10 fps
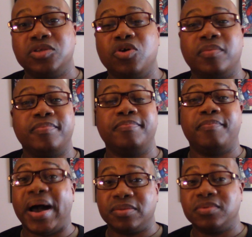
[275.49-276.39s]
You can
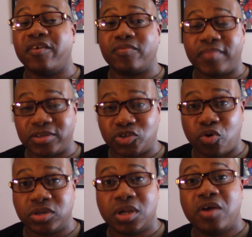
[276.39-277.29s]
buy some stuff from my
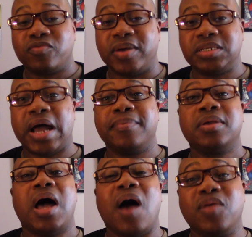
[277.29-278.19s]
stores, from my shops.
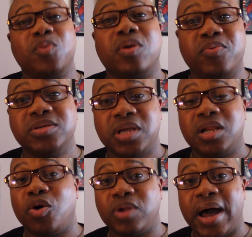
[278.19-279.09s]
I would appreciate it
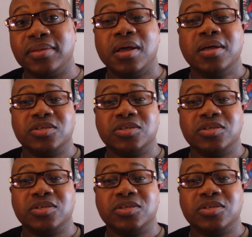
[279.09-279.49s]
a whole lot.